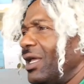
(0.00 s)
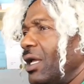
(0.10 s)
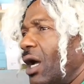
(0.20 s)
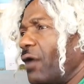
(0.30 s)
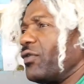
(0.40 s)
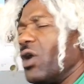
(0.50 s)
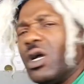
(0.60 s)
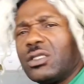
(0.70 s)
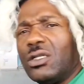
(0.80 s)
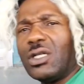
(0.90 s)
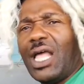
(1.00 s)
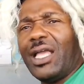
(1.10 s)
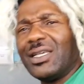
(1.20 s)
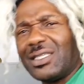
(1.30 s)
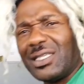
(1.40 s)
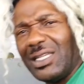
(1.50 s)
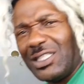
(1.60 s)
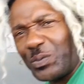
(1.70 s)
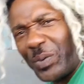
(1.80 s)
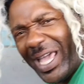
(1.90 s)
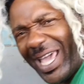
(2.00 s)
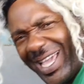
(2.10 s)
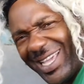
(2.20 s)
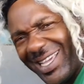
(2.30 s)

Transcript: Of course you look like a suspect.